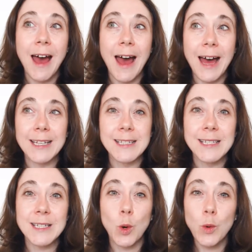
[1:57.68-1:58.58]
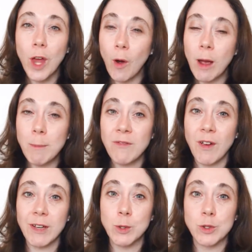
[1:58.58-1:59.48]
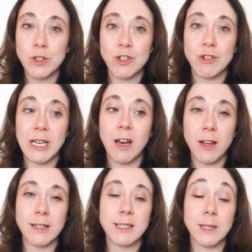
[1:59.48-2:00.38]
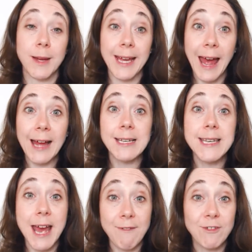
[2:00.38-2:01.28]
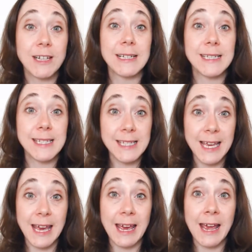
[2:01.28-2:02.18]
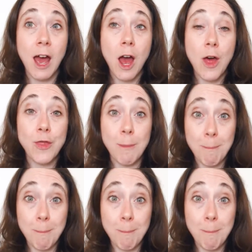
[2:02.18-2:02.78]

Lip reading: And although I'm a very auditory learner, so I can definitely see the